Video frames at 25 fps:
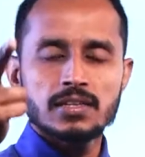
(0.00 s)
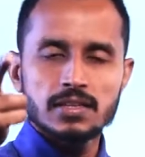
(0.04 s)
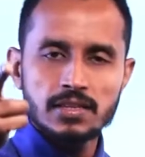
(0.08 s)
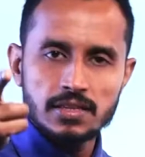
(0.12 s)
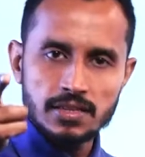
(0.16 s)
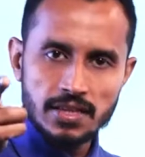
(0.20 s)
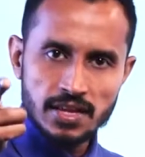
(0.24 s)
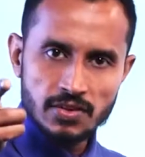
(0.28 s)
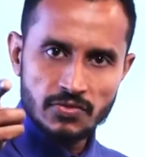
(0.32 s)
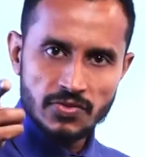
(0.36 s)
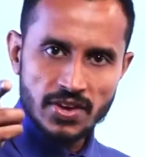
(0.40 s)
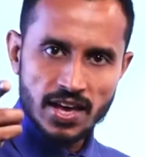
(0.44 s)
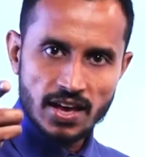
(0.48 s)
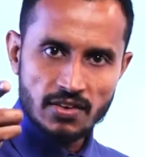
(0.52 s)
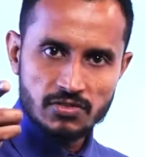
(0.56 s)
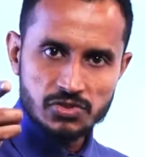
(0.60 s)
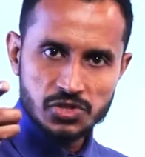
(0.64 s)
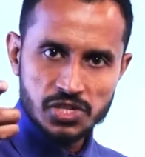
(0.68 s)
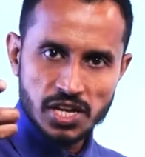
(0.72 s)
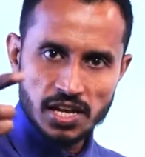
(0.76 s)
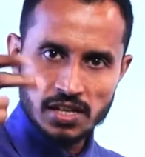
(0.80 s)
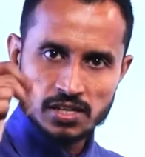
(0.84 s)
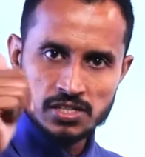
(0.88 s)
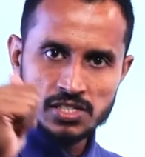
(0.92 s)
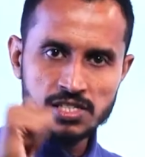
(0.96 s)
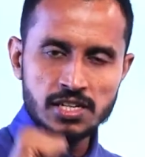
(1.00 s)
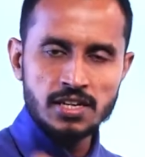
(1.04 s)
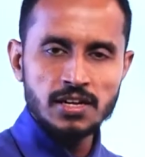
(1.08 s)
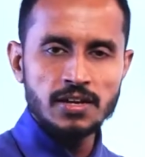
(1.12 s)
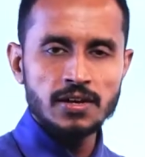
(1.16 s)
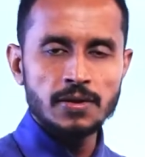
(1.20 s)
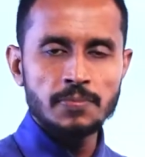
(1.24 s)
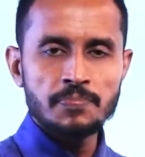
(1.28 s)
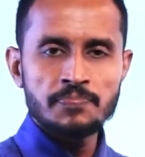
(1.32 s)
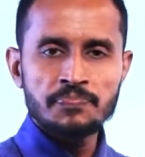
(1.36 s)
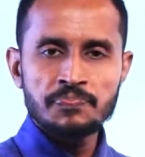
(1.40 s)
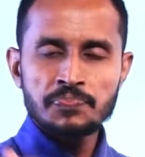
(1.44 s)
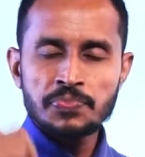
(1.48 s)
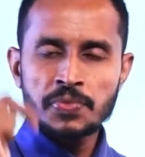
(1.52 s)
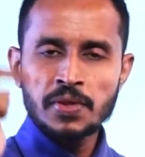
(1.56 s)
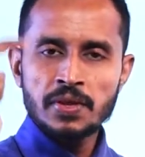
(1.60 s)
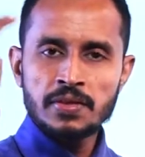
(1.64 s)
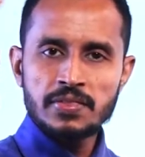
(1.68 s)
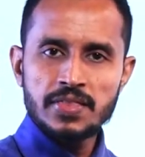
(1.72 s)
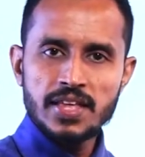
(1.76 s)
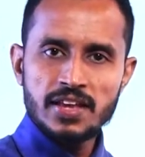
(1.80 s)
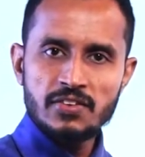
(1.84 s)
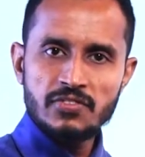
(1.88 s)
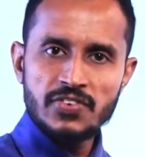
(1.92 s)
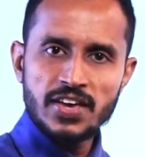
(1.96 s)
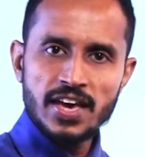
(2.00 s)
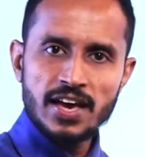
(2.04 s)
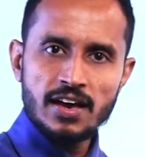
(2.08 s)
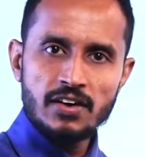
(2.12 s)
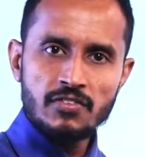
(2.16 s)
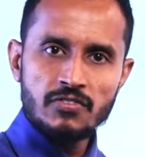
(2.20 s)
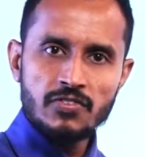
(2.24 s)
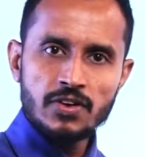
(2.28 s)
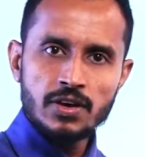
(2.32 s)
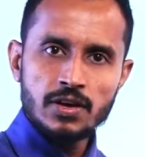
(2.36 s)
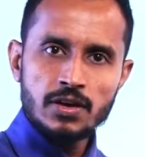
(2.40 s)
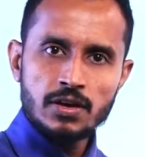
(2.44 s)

Then we have shelter. Then we have